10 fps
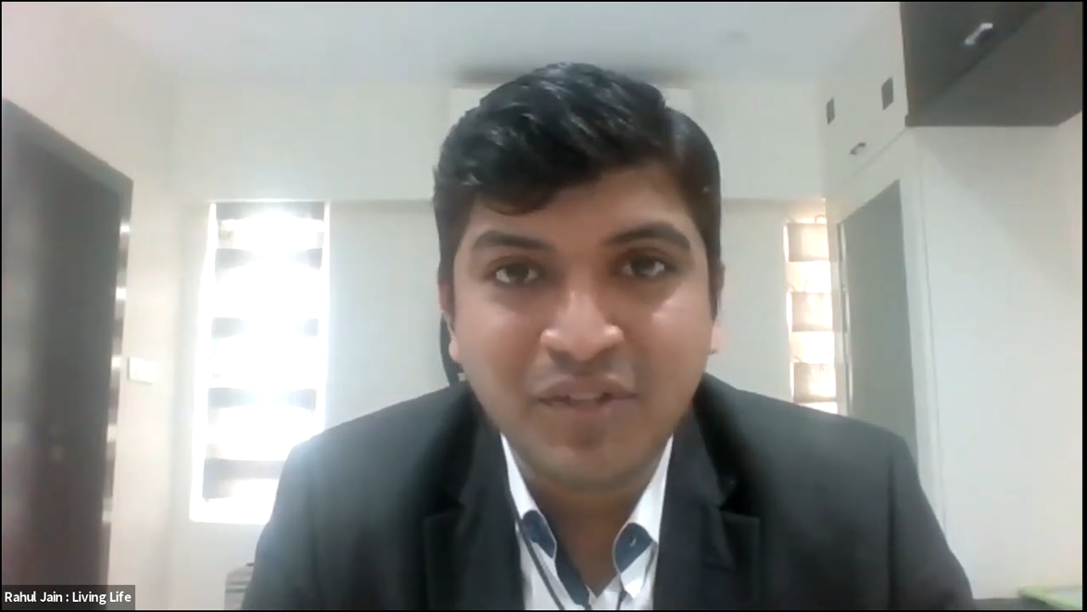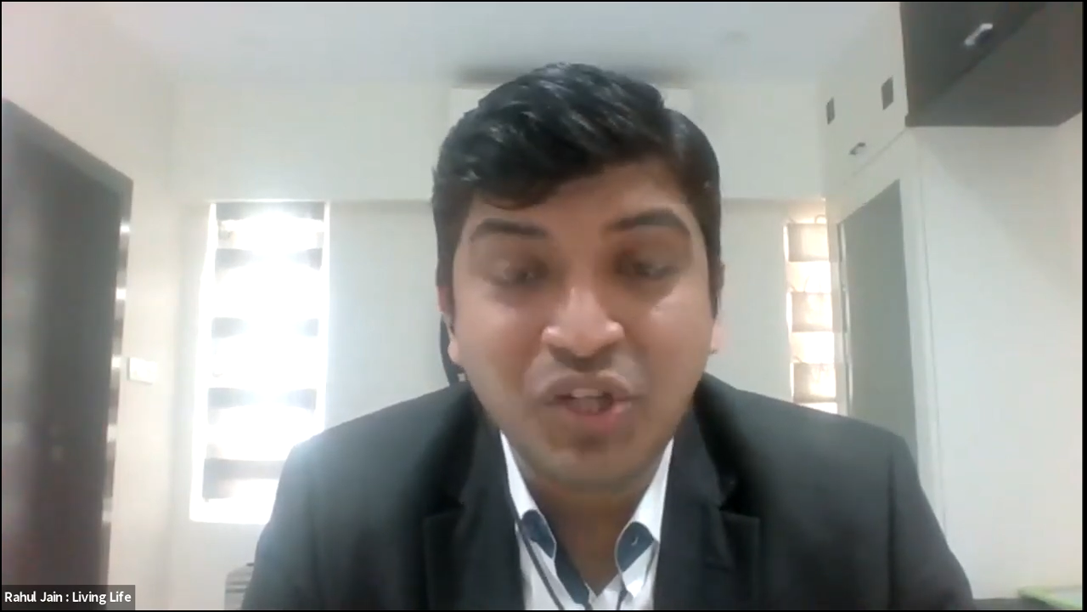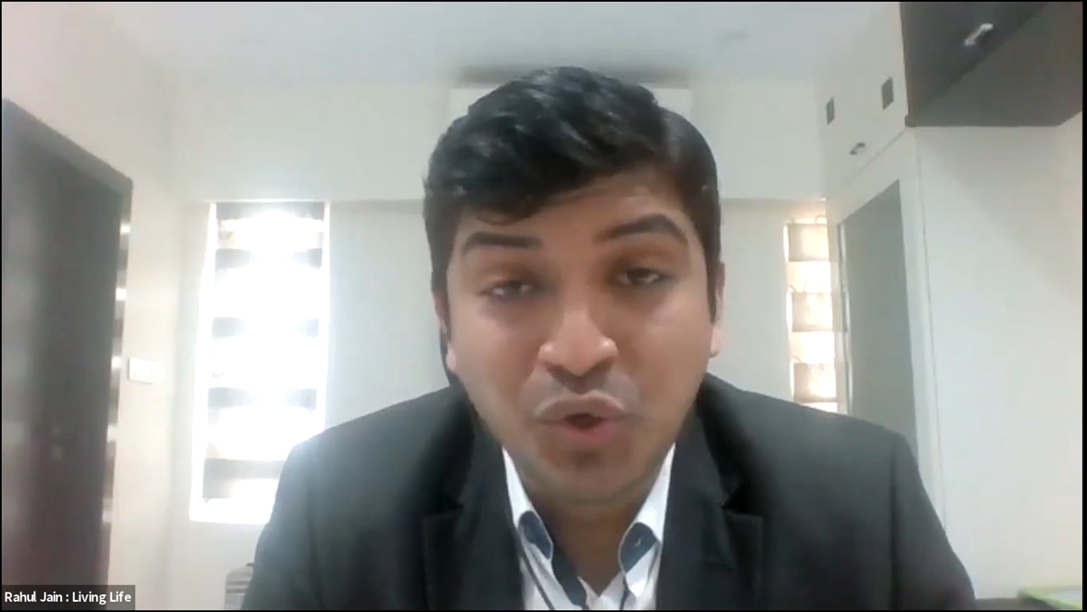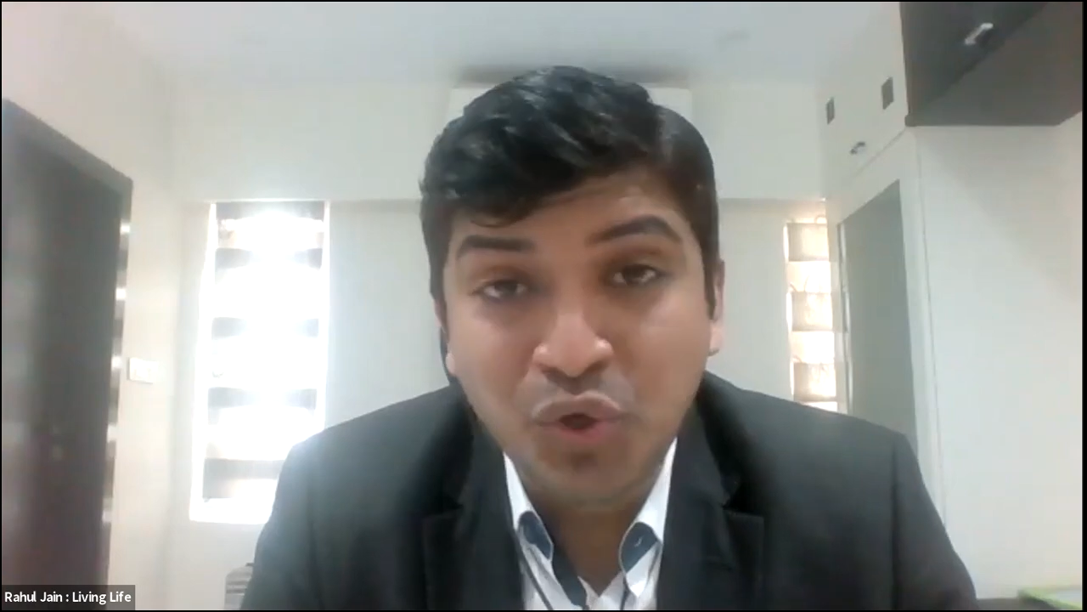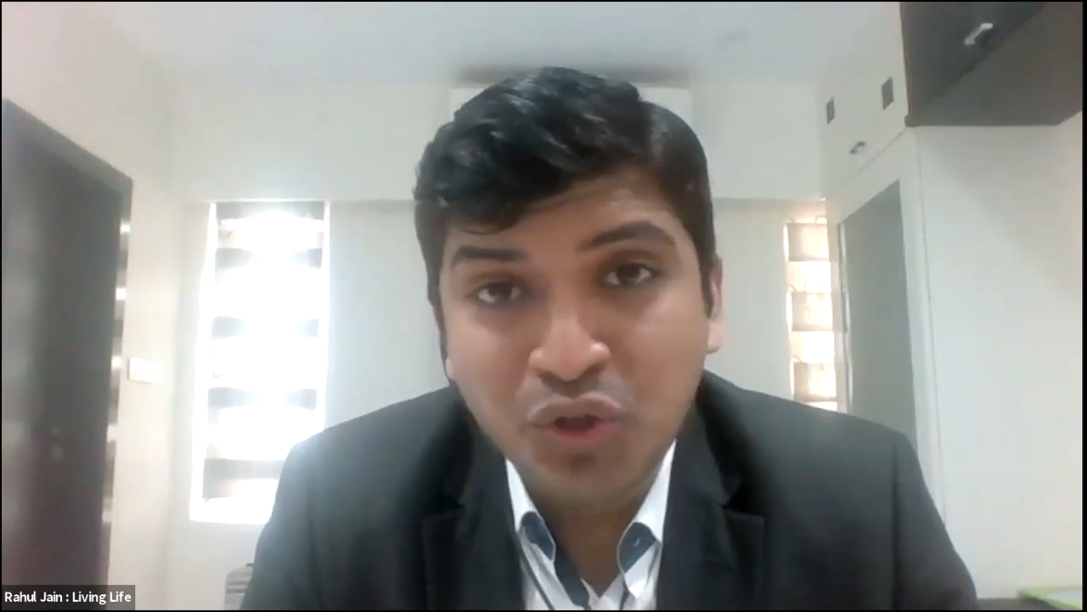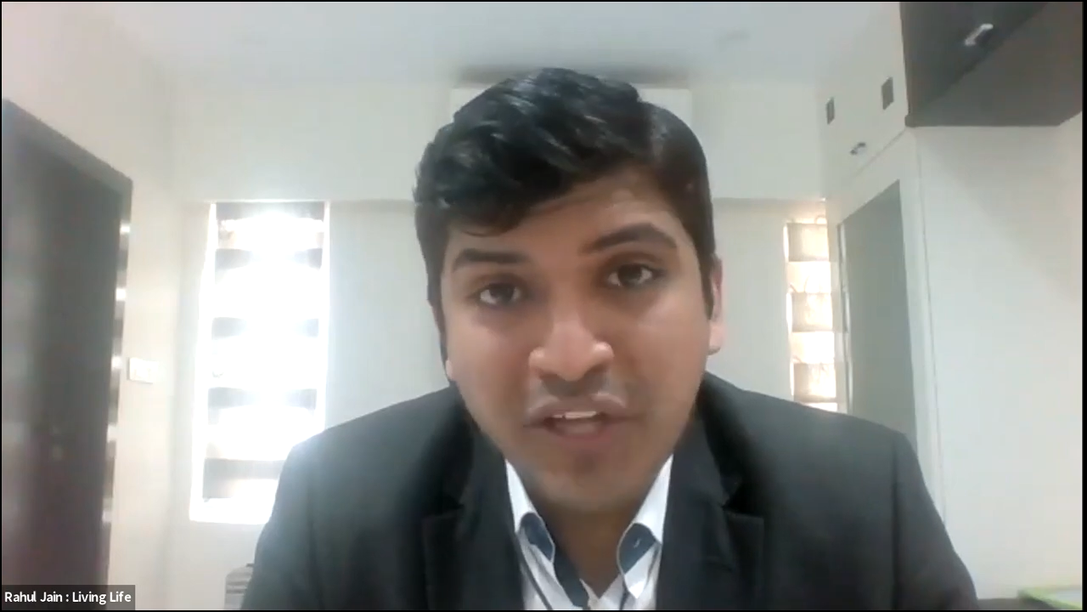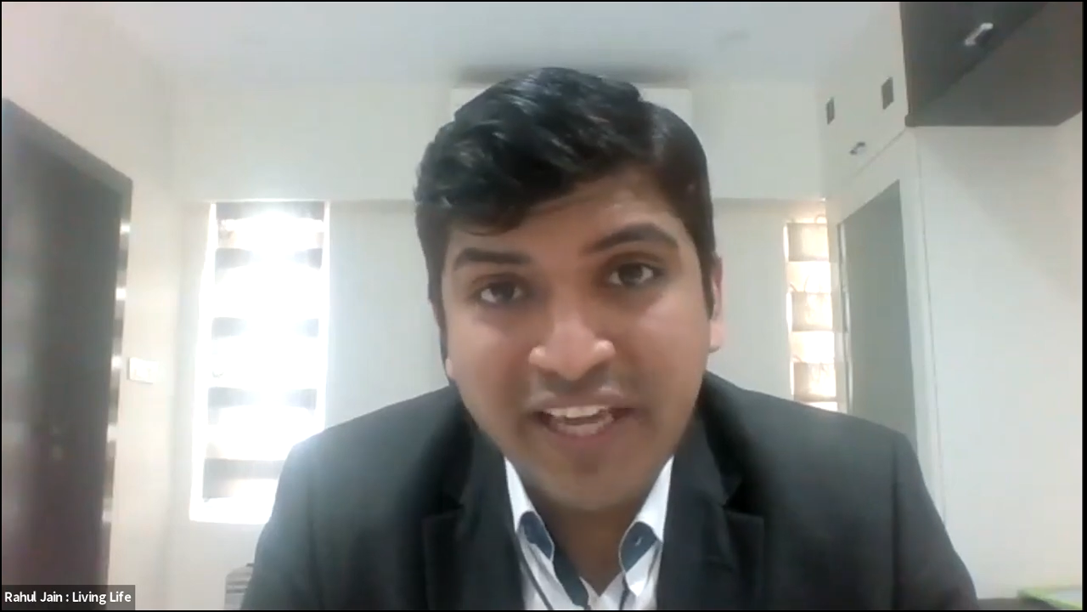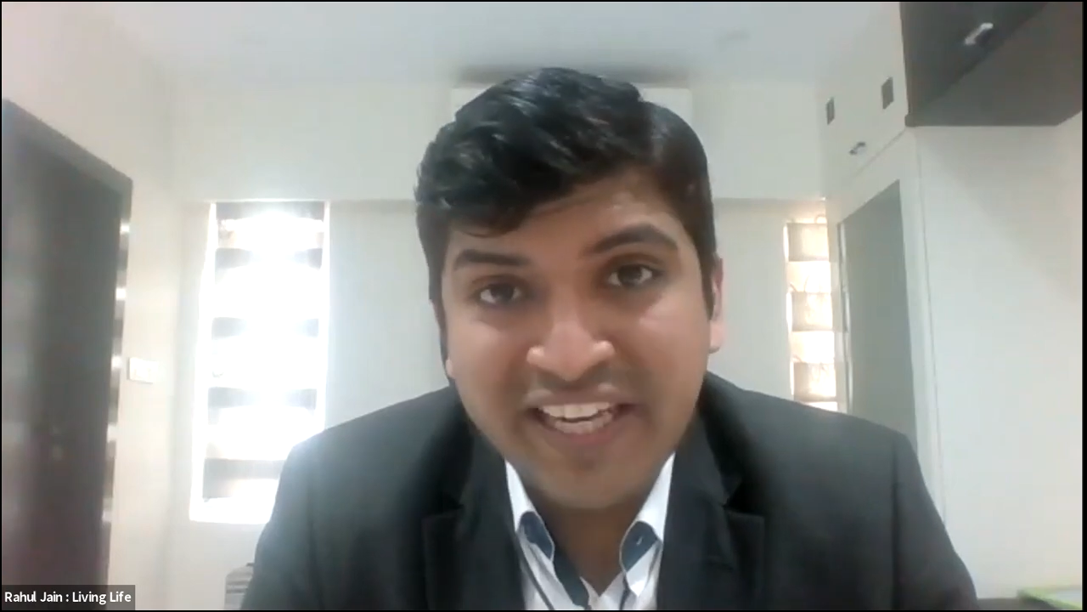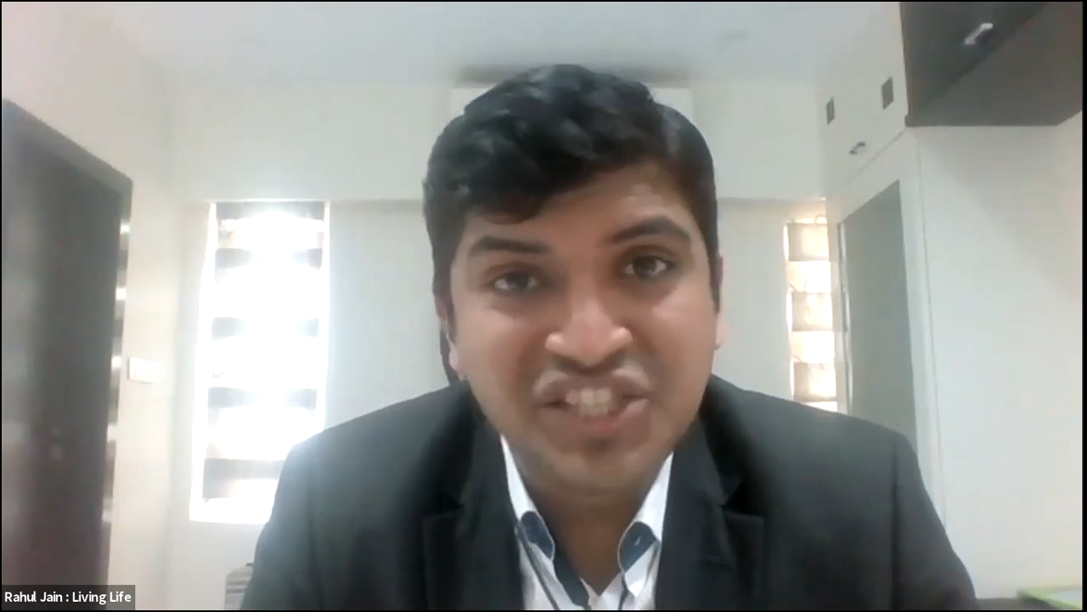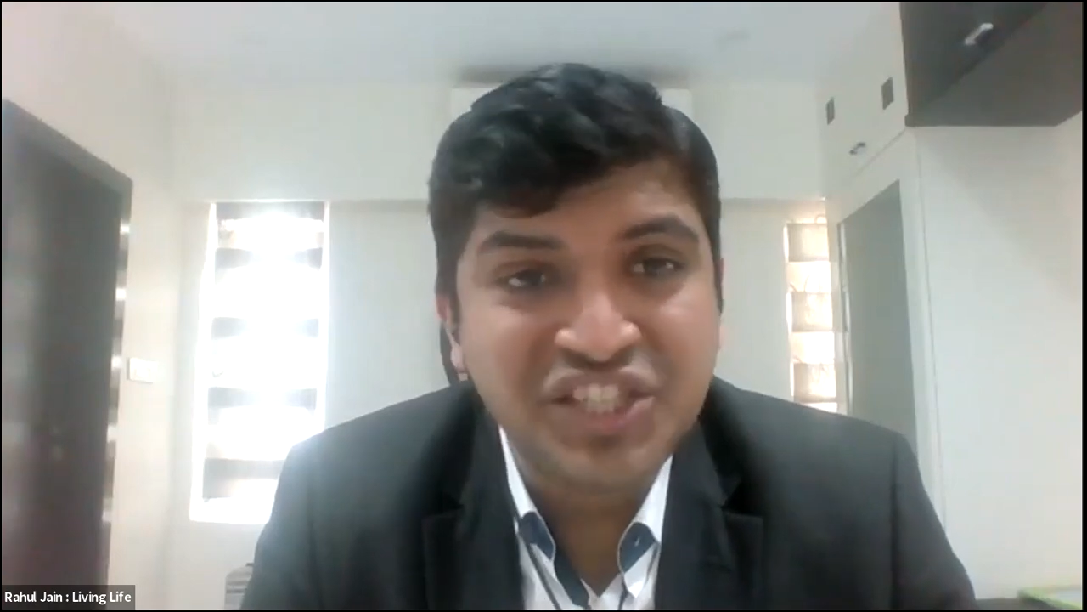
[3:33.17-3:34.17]
you took
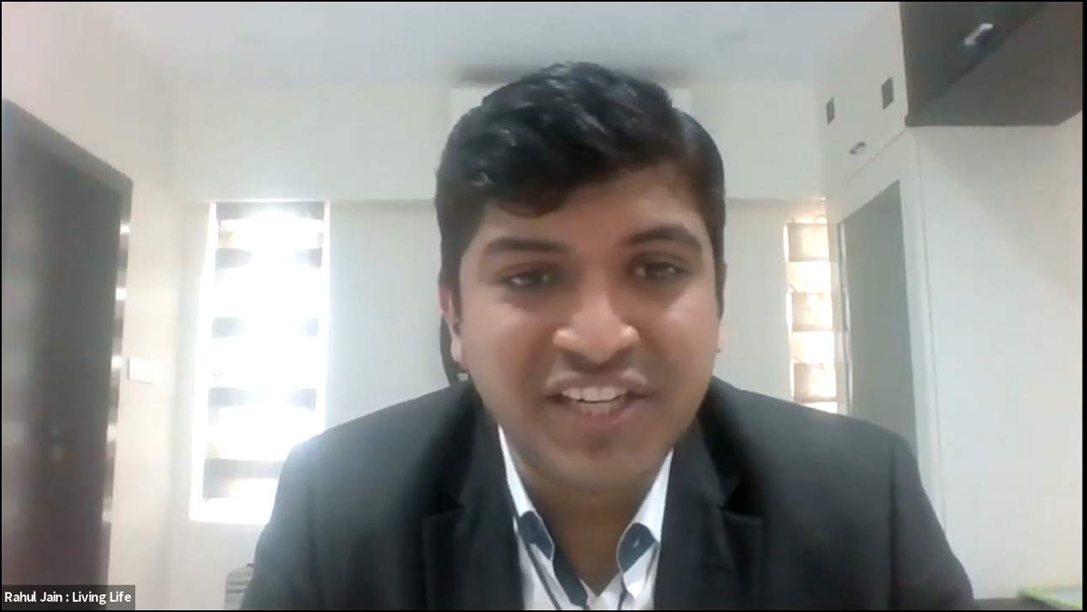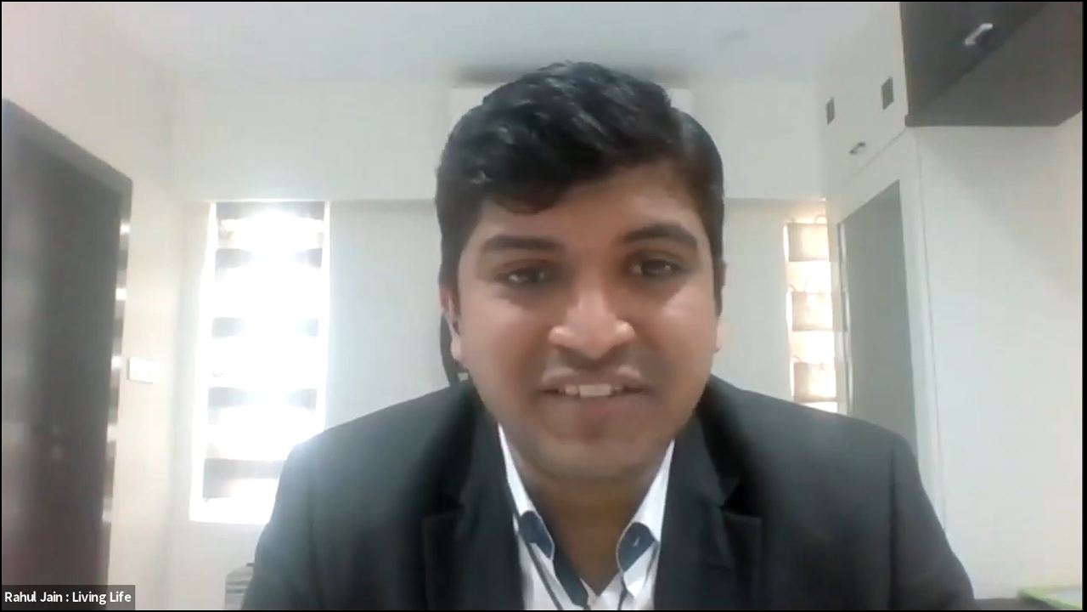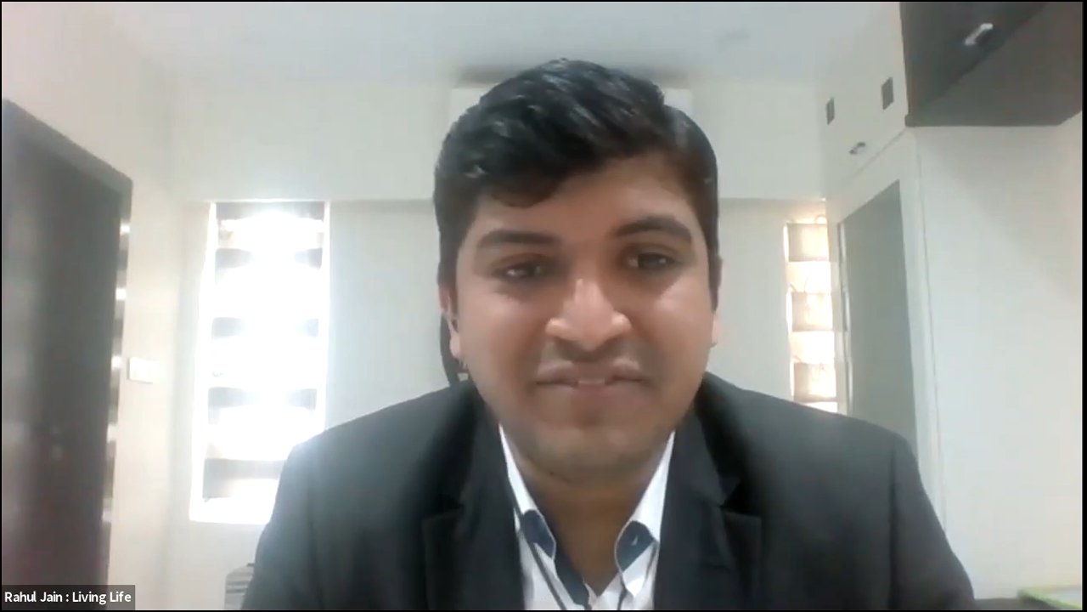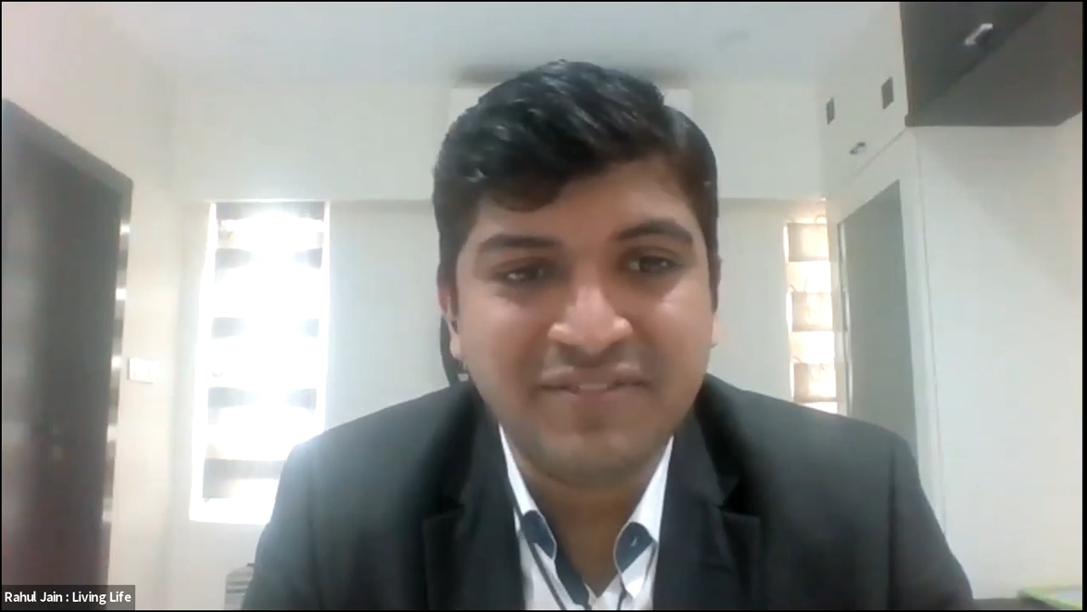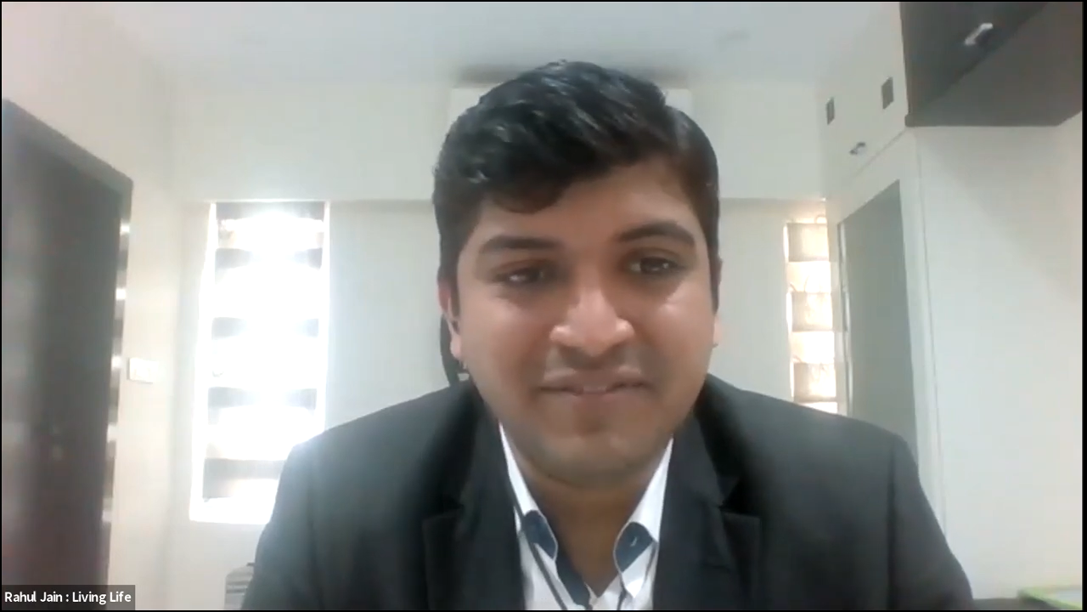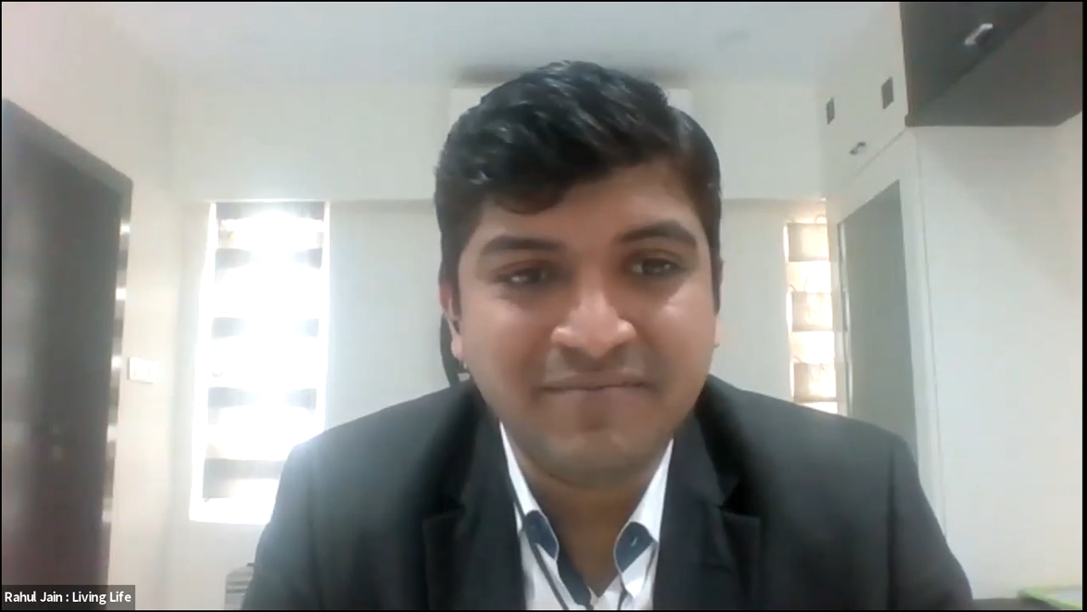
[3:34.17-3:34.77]
the initiative.